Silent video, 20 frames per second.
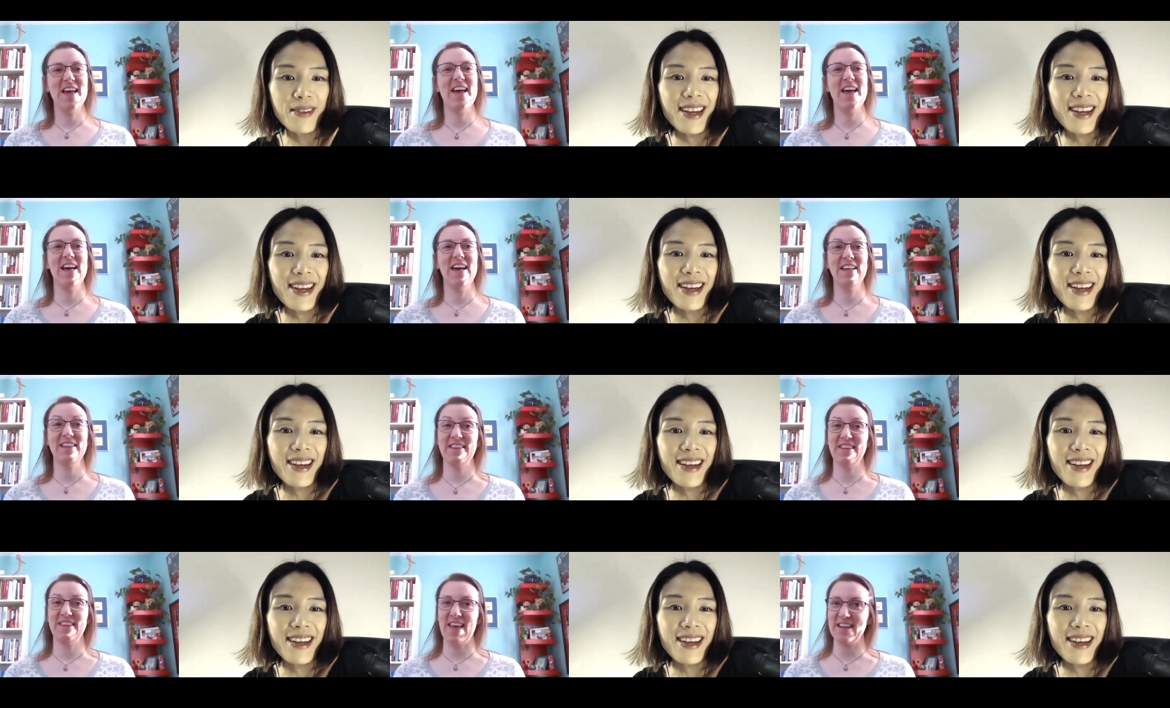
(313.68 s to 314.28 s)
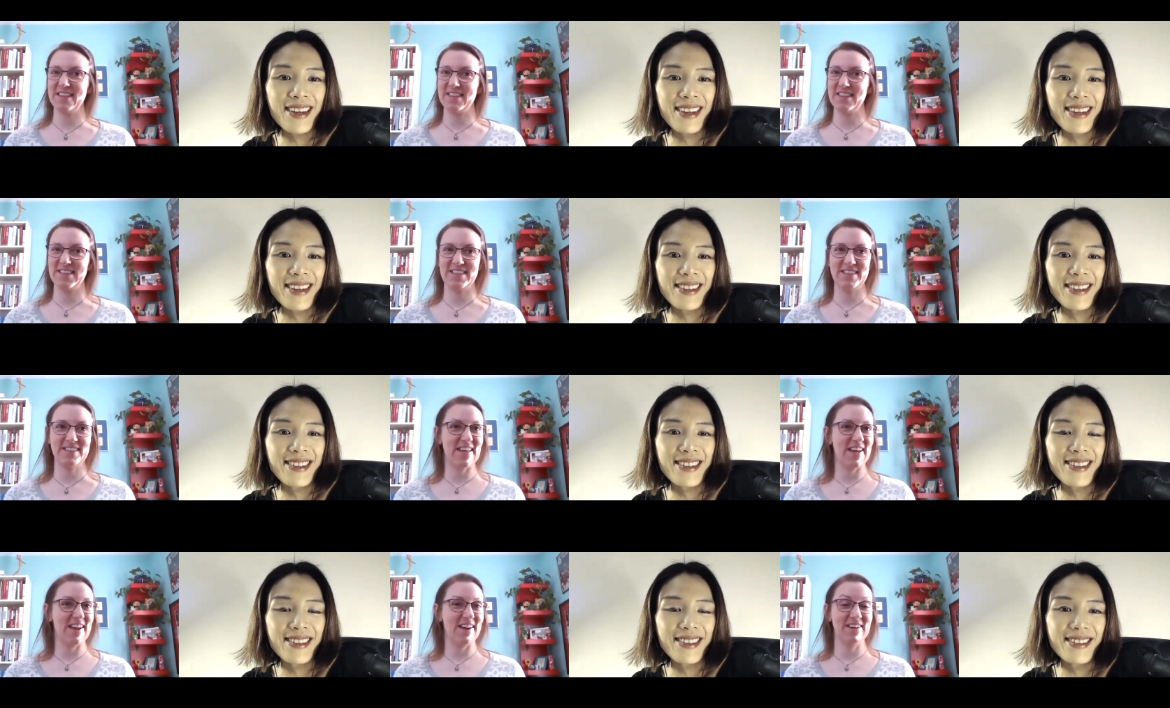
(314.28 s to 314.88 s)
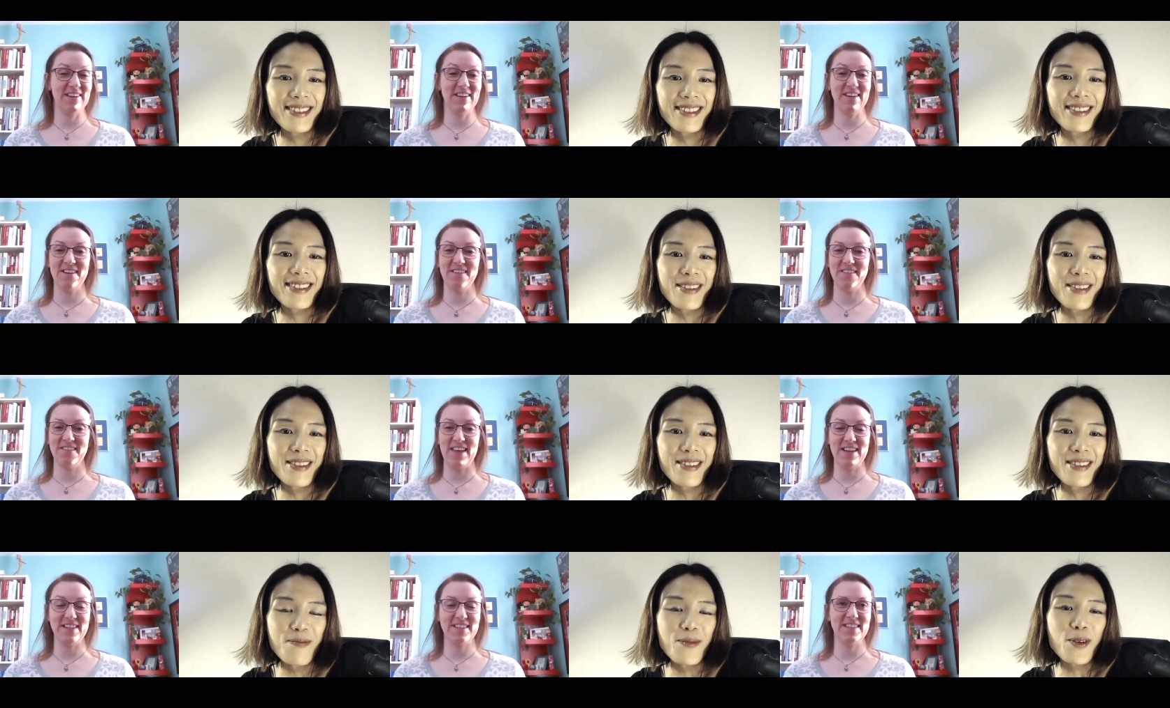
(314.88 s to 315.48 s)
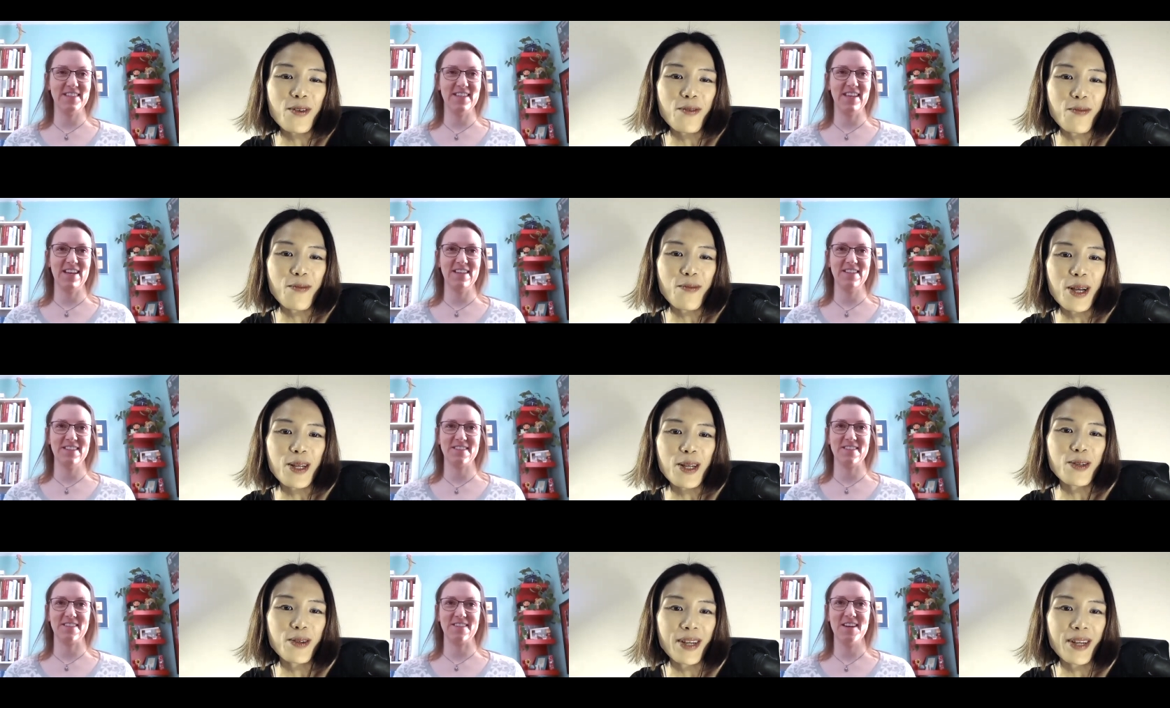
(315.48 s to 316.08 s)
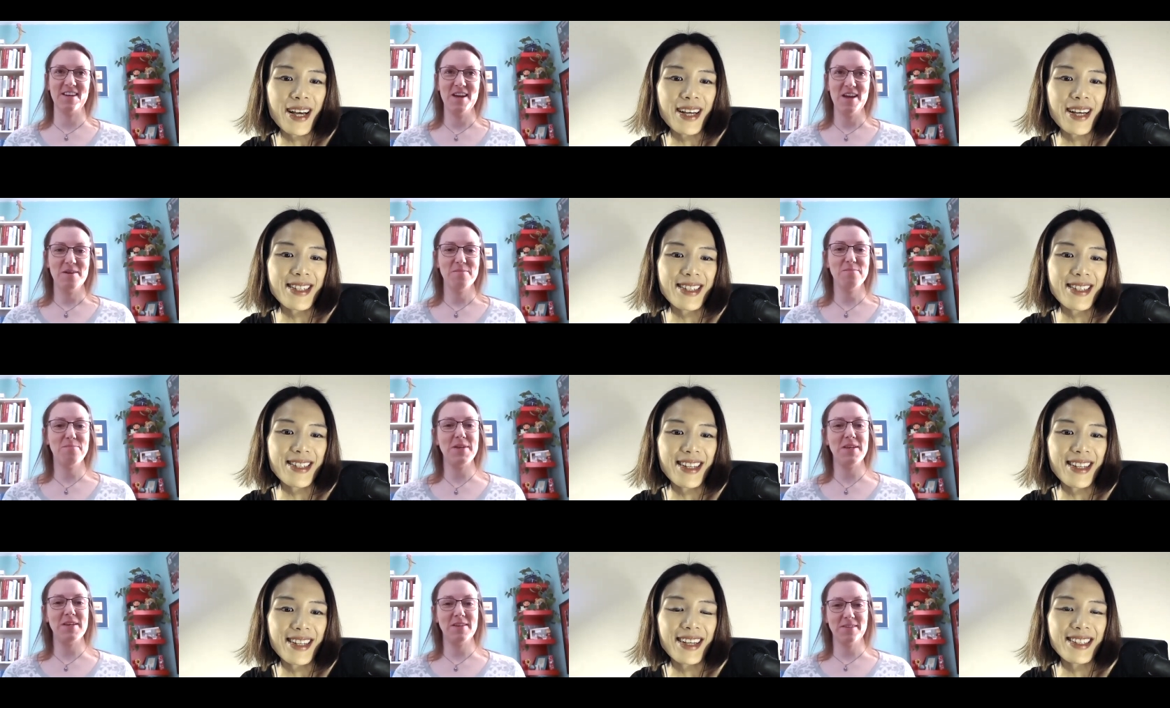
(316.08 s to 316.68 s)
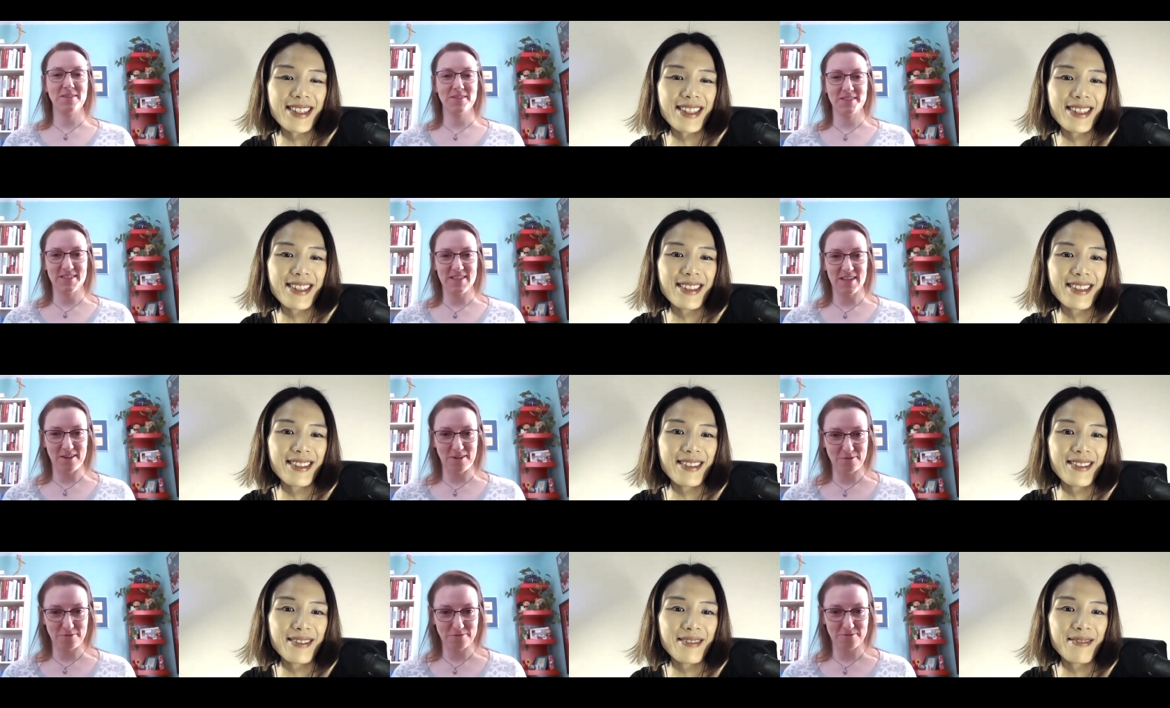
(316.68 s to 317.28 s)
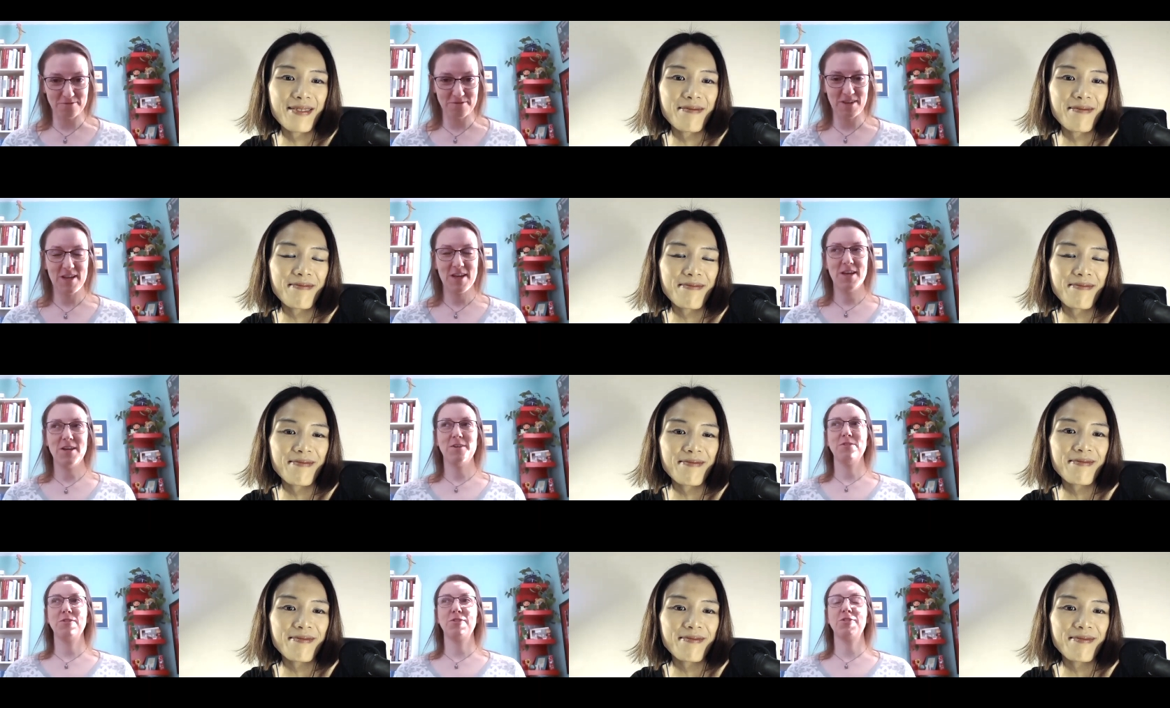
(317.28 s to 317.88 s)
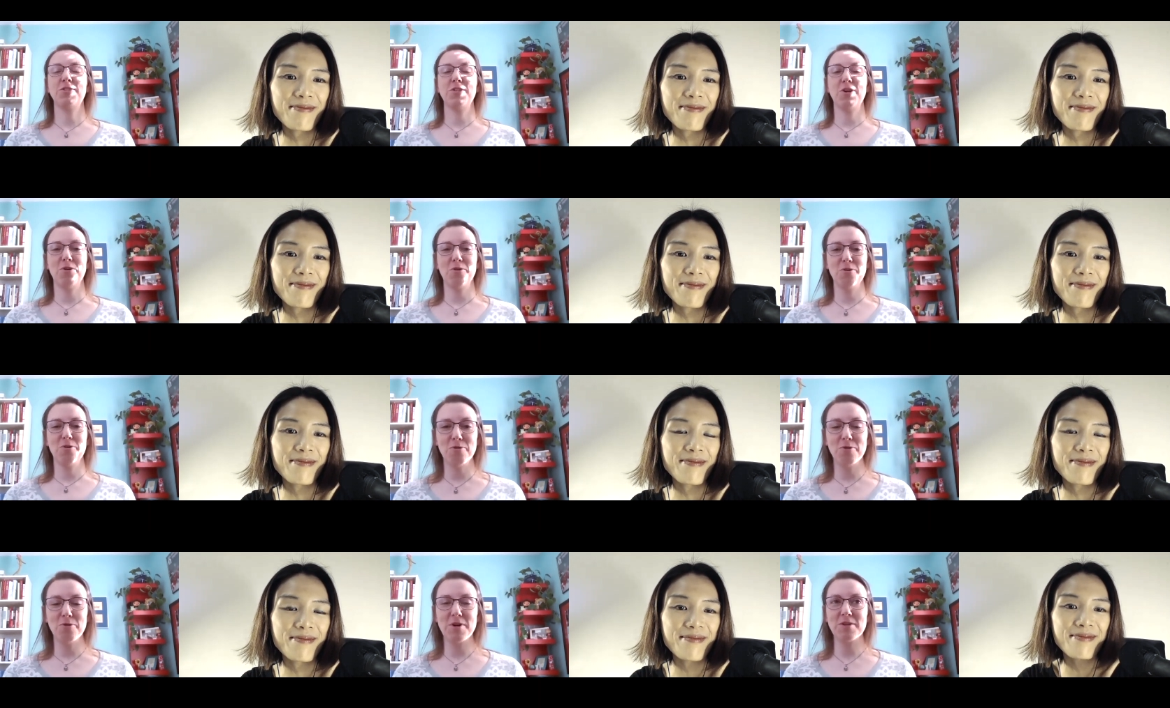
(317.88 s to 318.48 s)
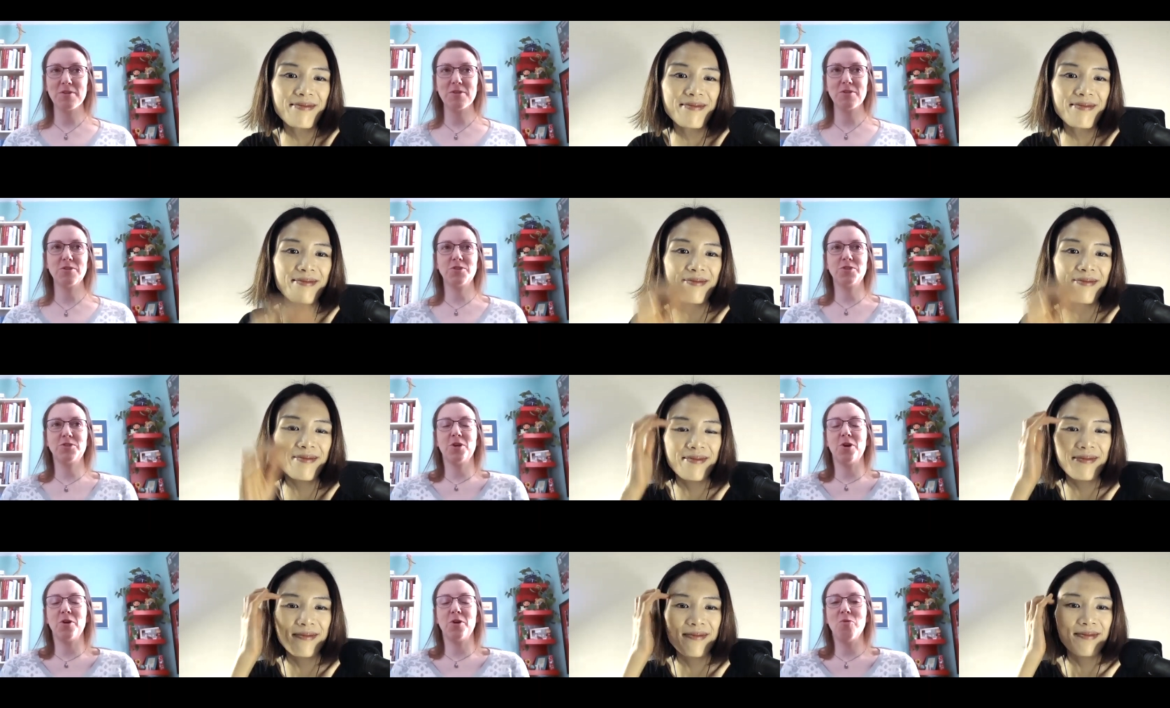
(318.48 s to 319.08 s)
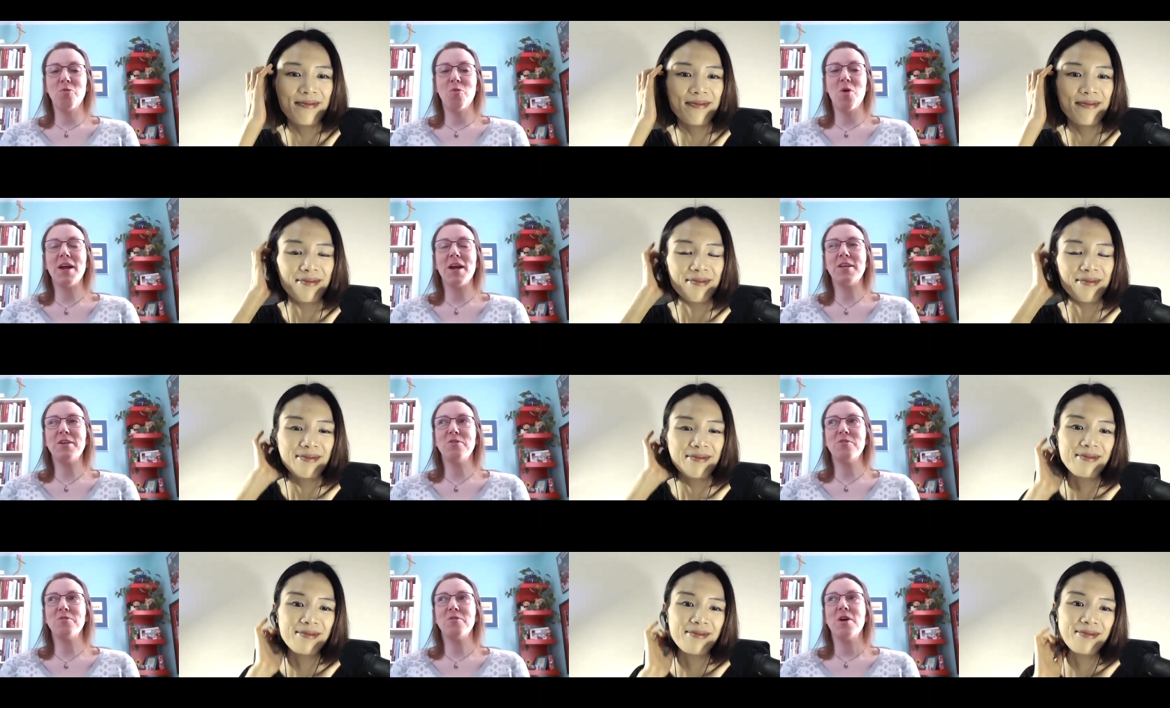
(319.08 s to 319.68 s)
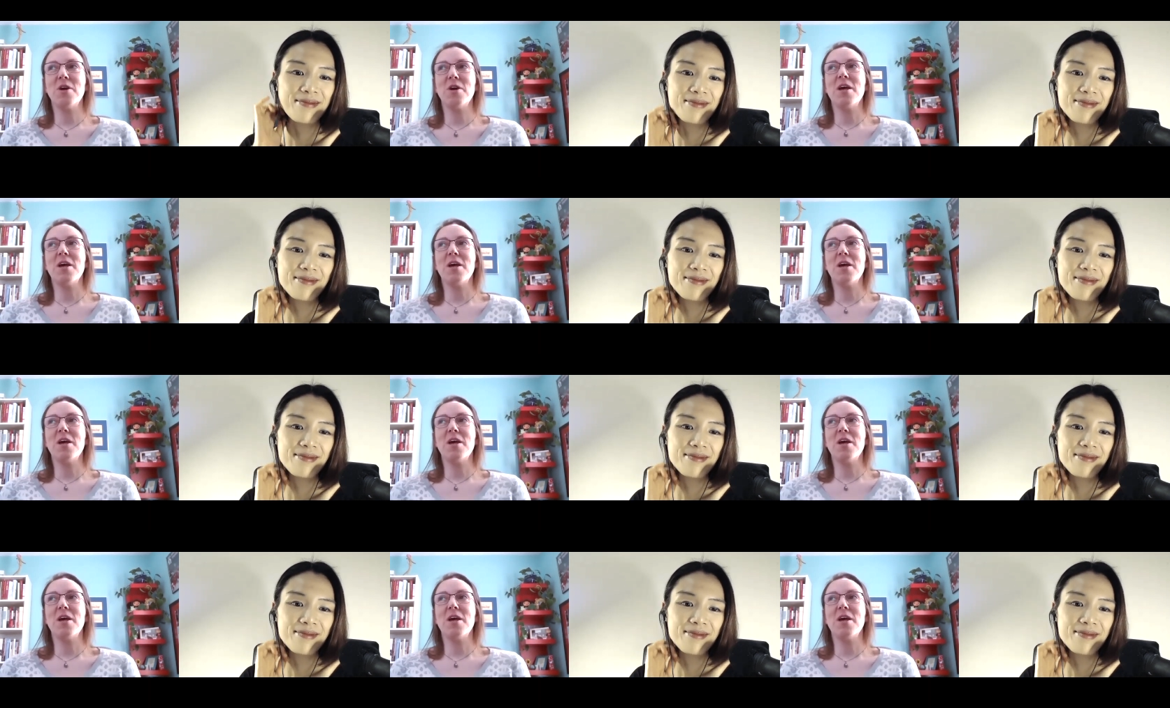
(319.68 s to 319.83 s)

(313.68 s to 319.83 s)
Speaker 1: That's there you go. That's you the partially answer, answer that. Mm. Show show what you